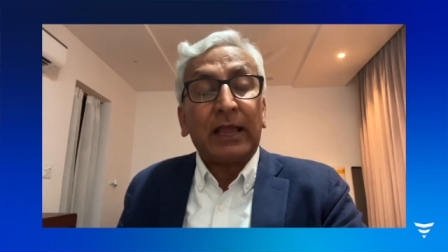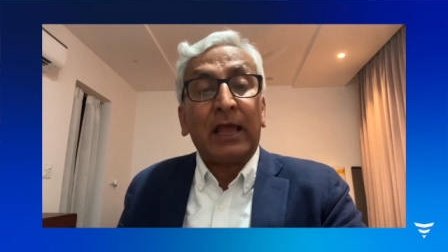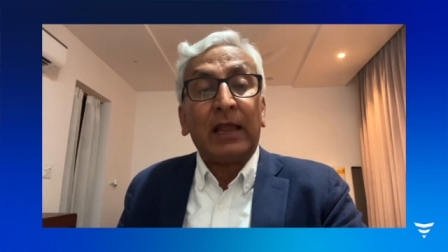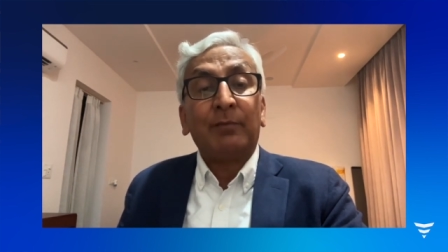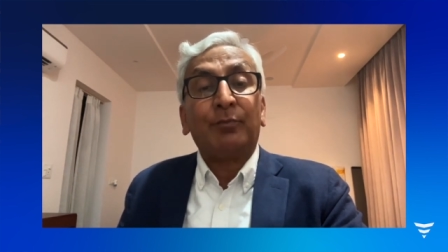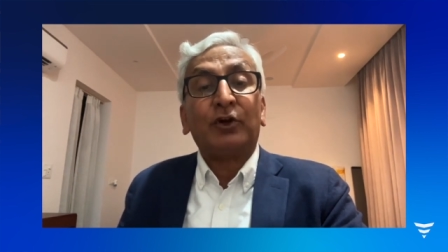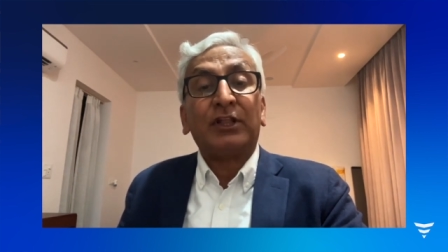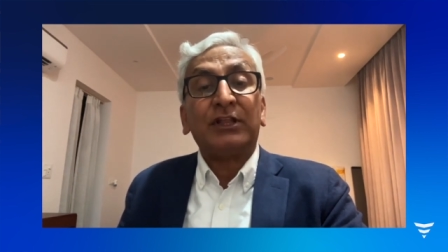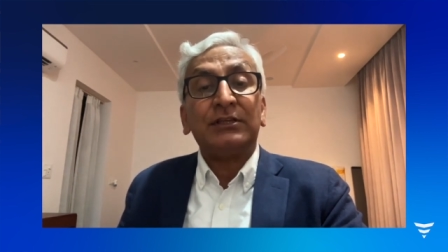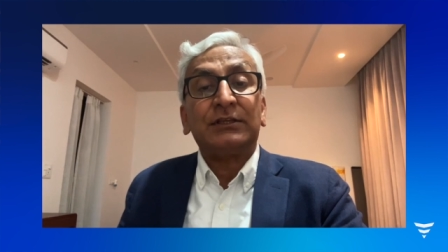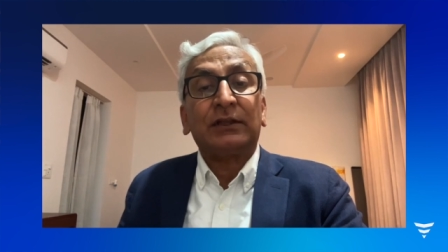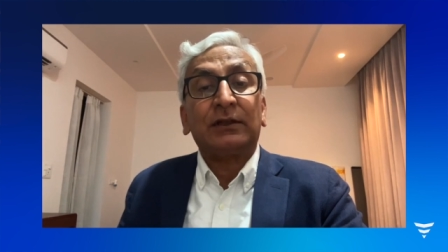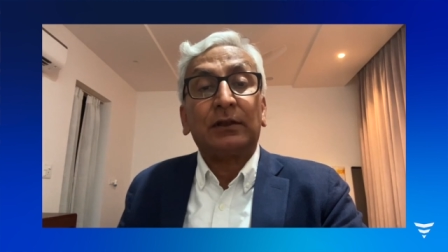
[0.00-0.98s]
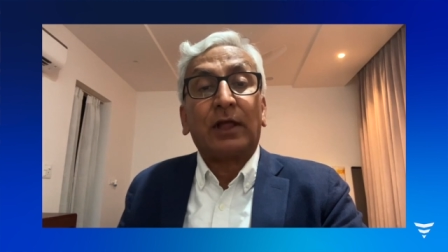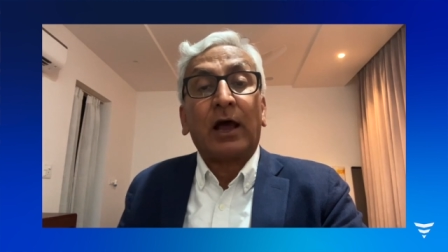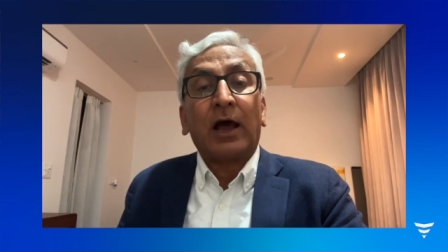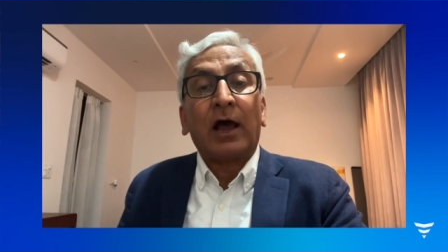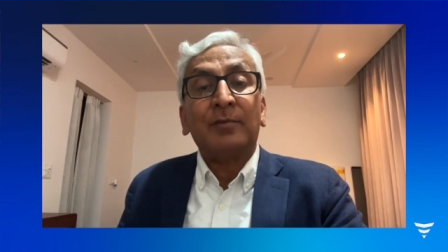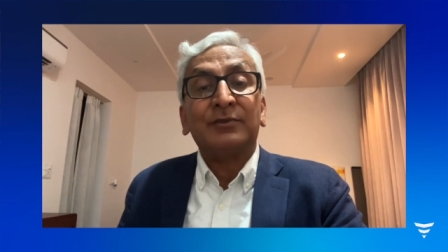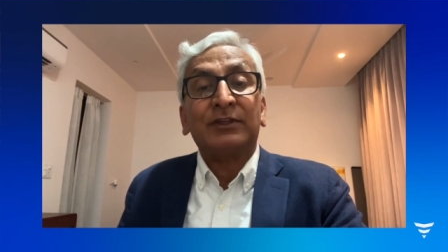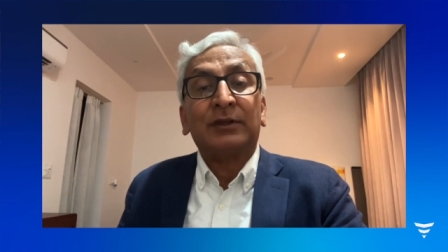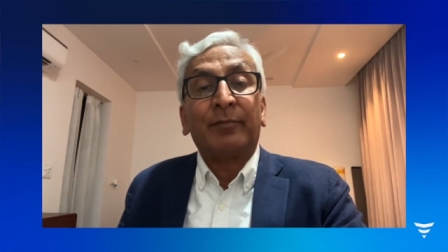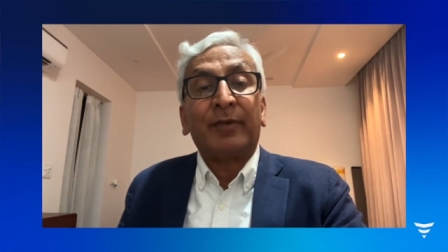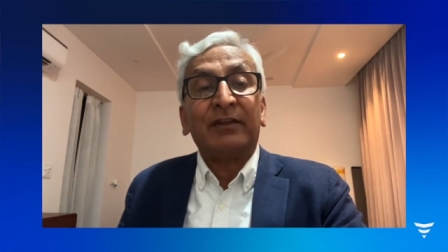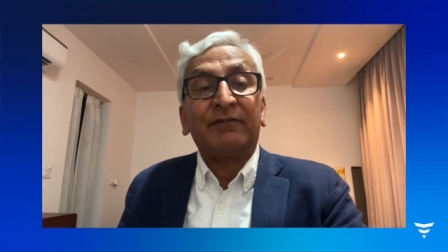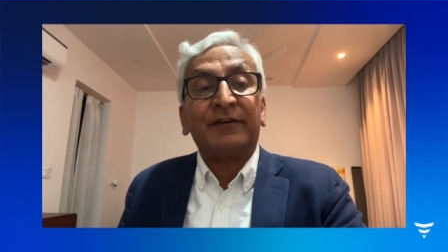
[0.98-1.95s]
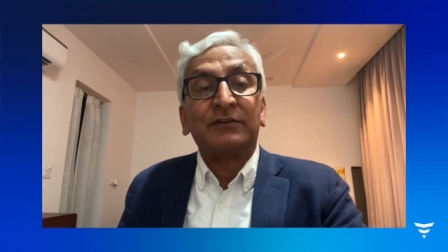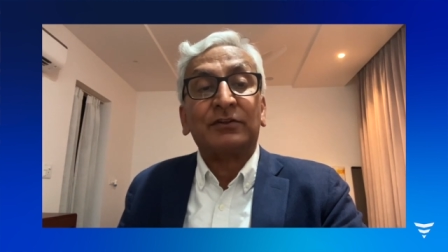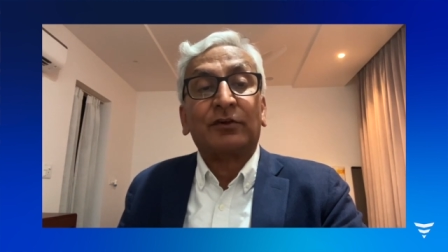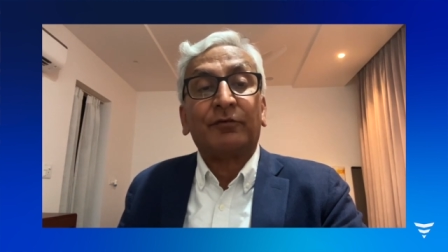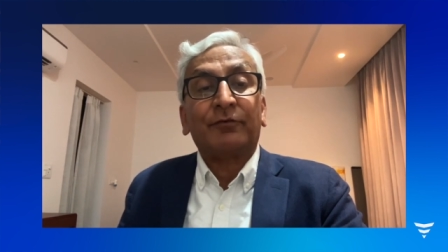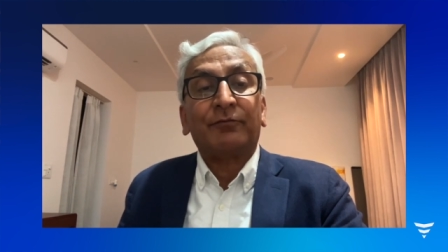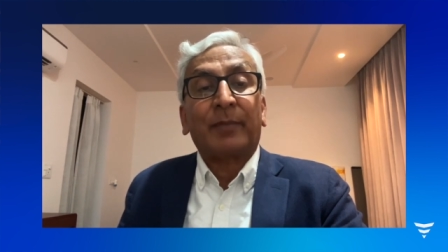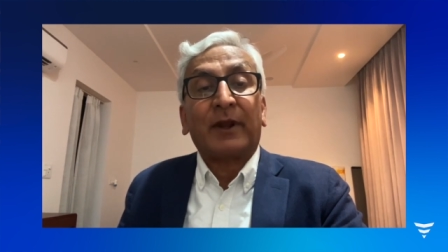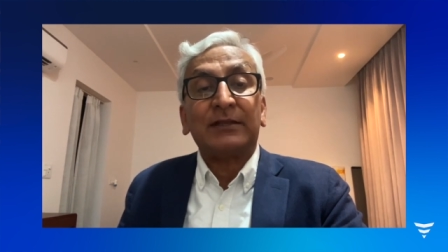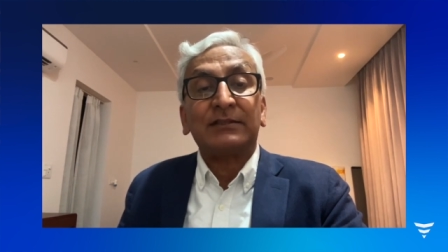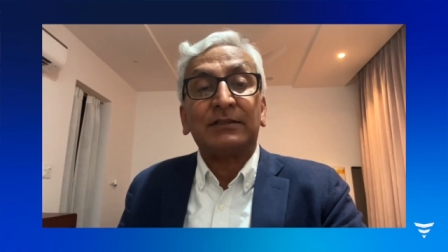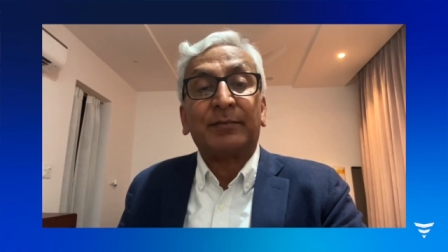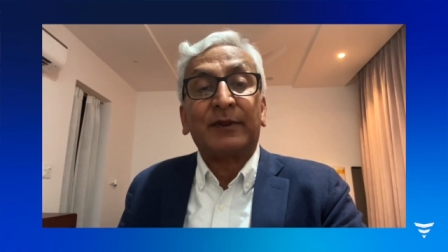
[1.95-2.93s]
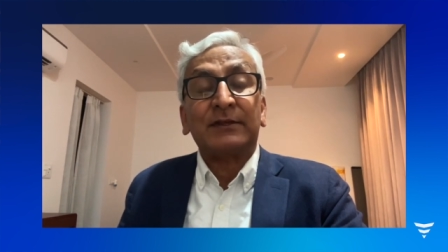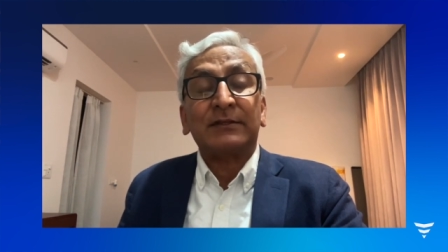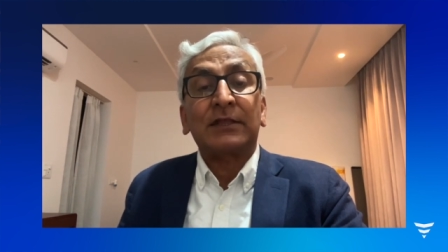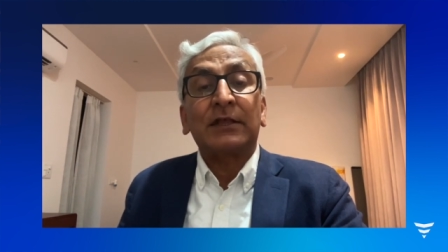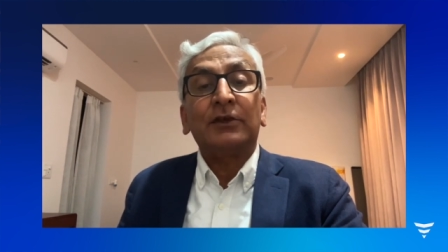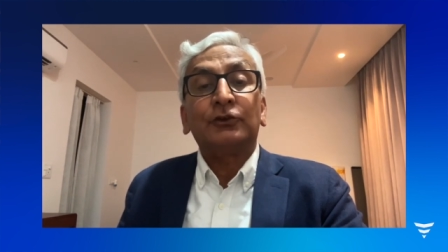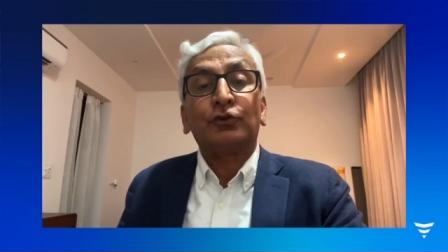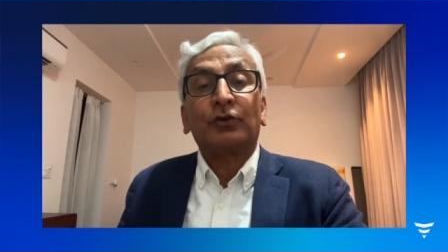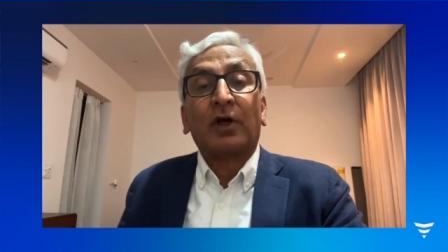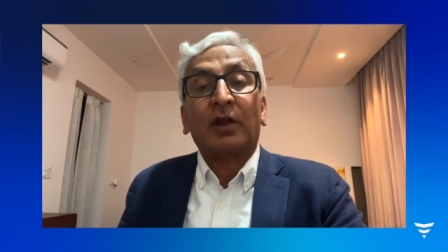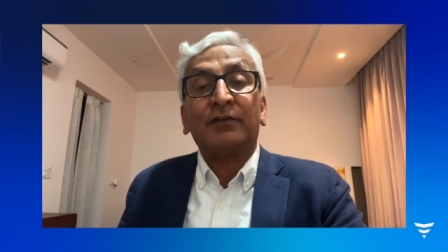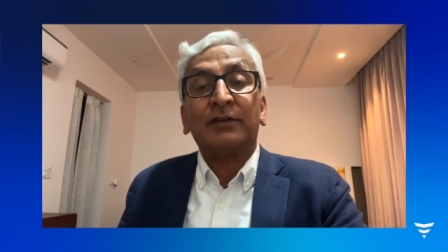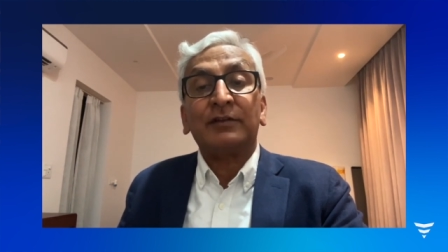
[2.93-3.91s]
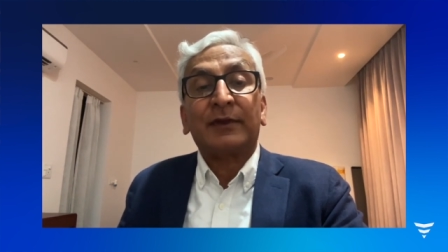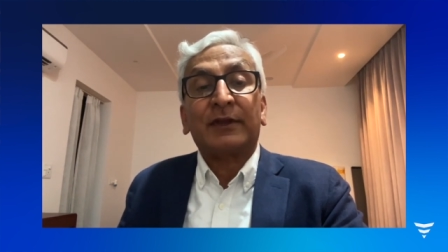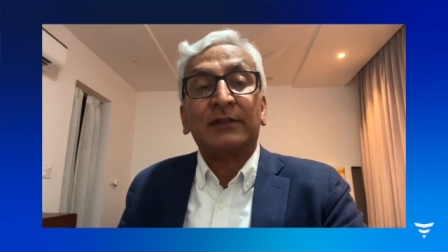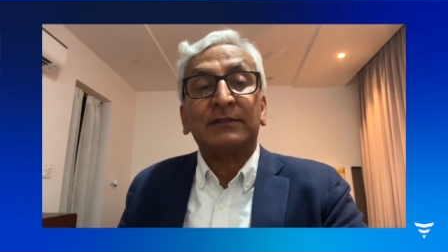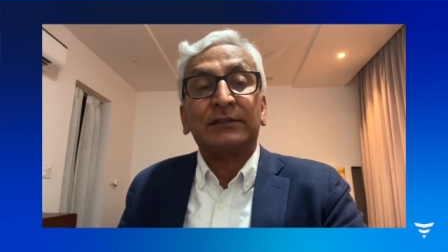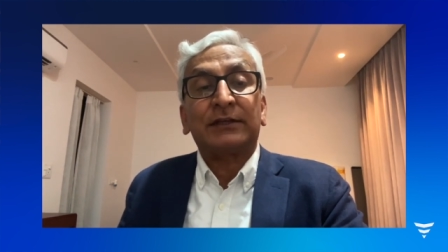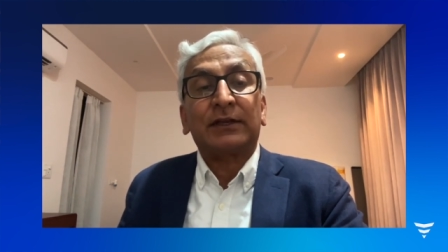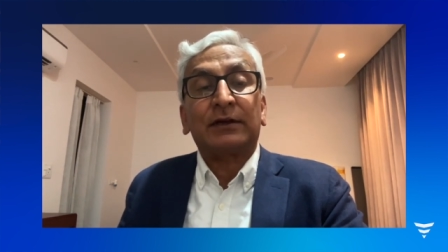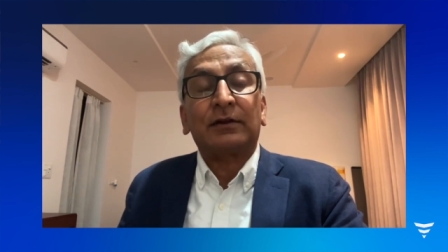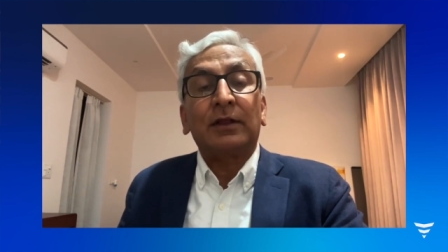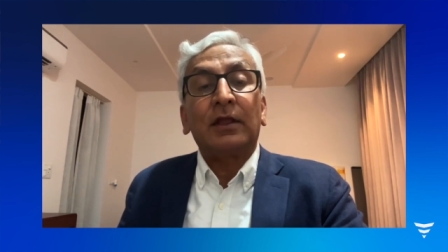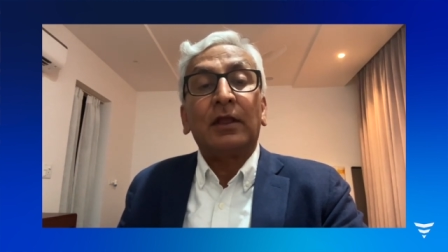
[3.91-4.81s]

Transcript: and potential harms and benefits of participants should always be considered